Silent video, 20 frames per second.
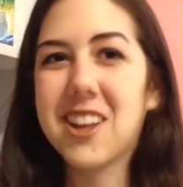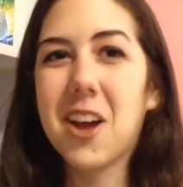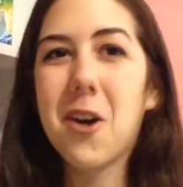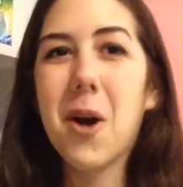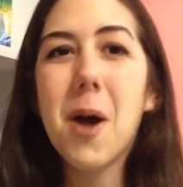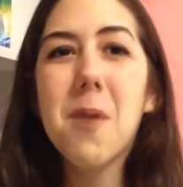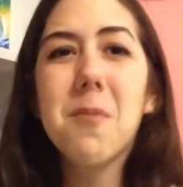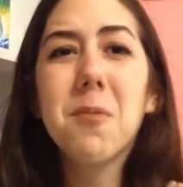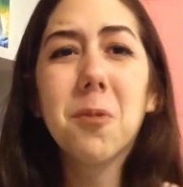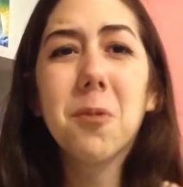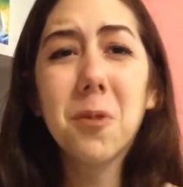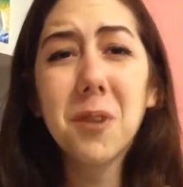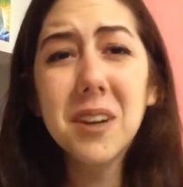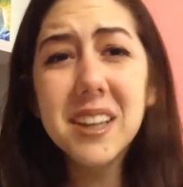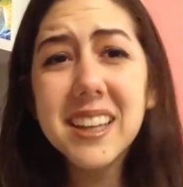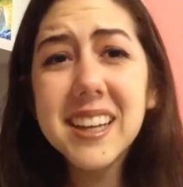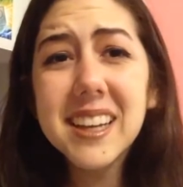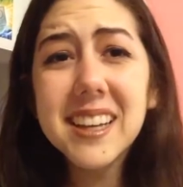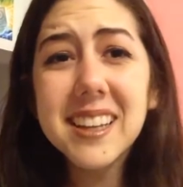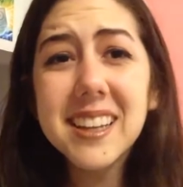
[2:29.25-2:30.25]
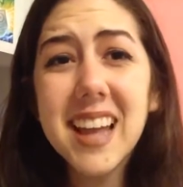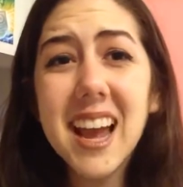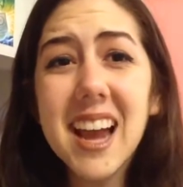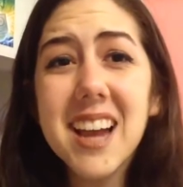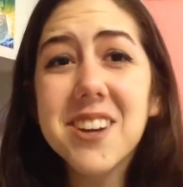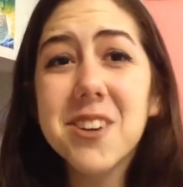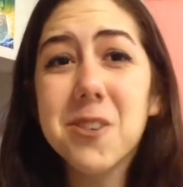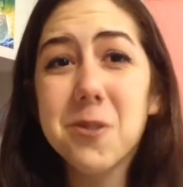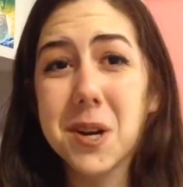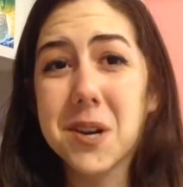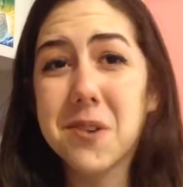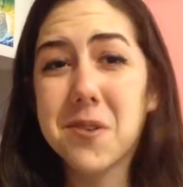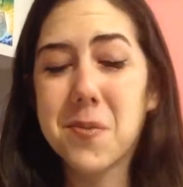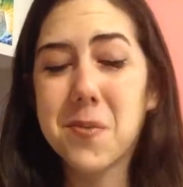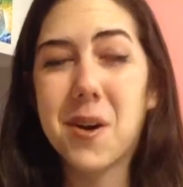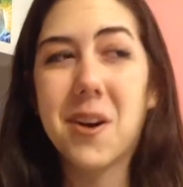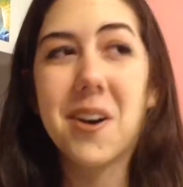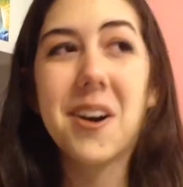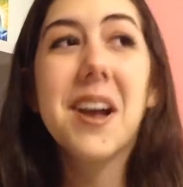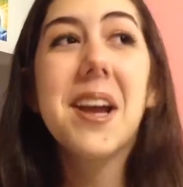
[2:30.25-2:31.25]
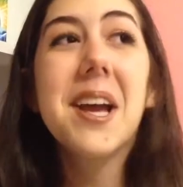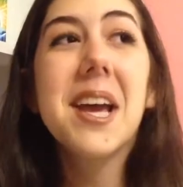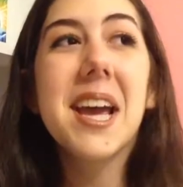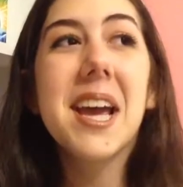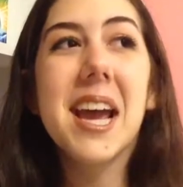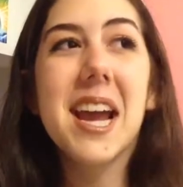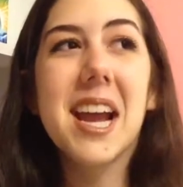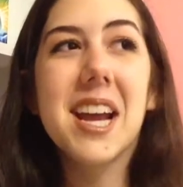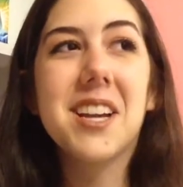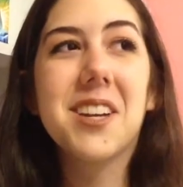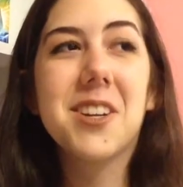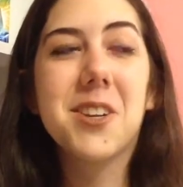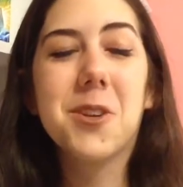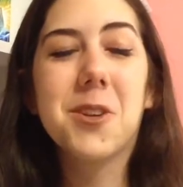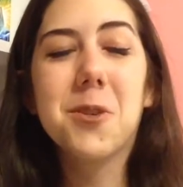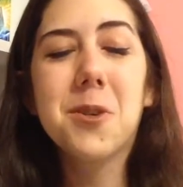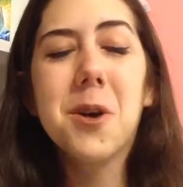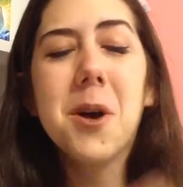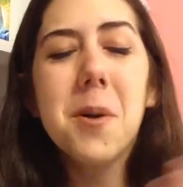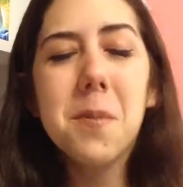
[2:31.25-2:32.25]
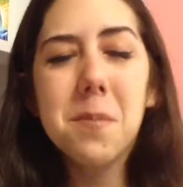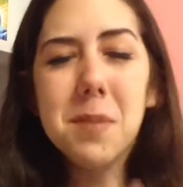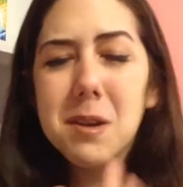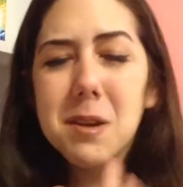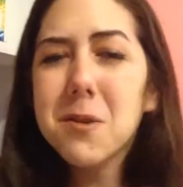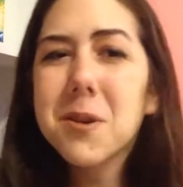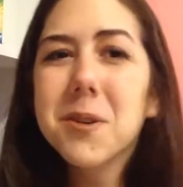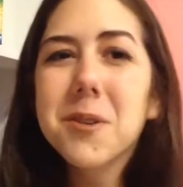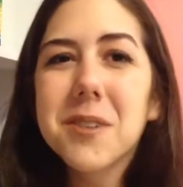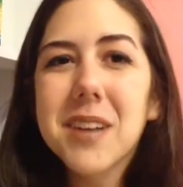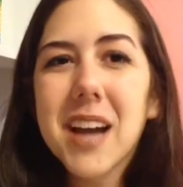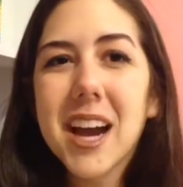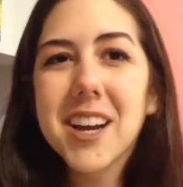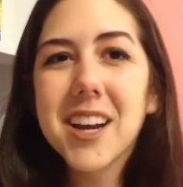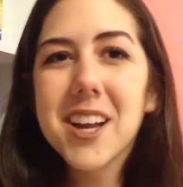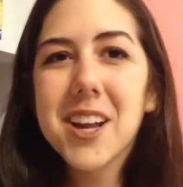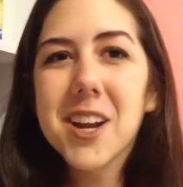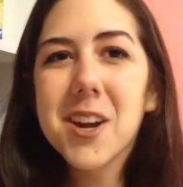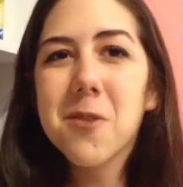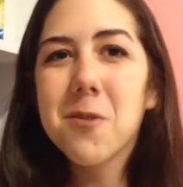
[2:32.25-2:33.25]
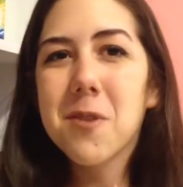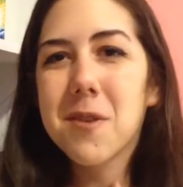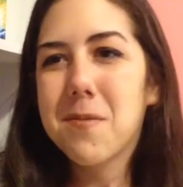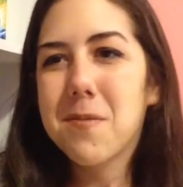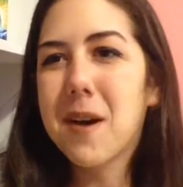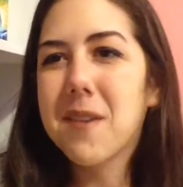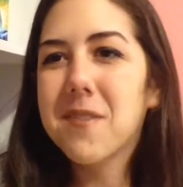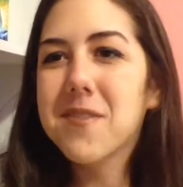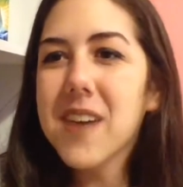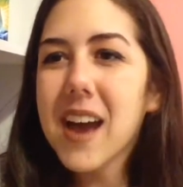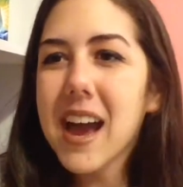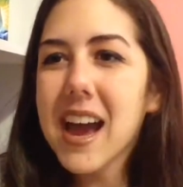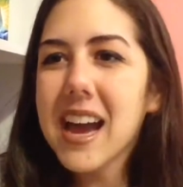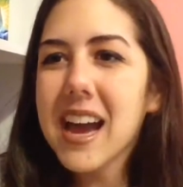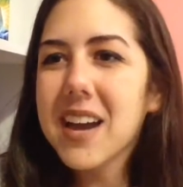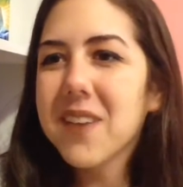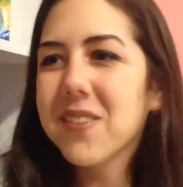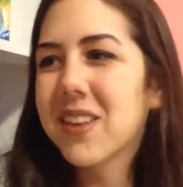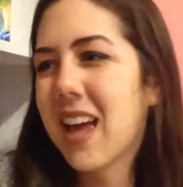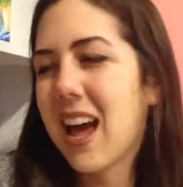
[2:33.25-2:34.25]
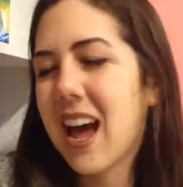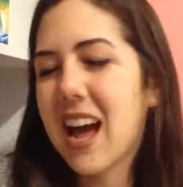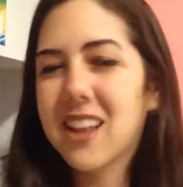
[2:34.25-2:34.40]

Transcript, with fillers: so I'm really excited to read from her and to be reunited with my faves.